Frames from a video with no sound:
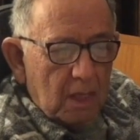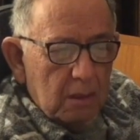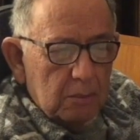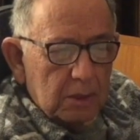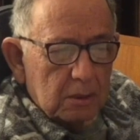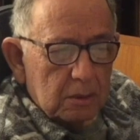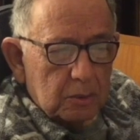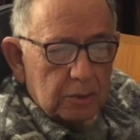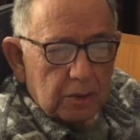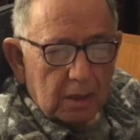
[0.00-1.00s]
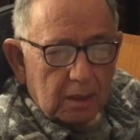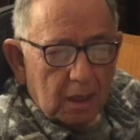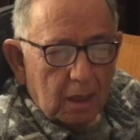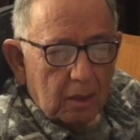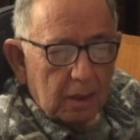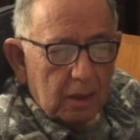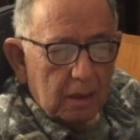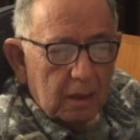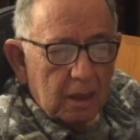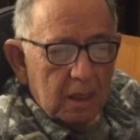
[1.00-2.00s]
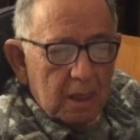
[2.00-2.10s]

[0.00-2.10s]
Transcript: the missiles were shut down, and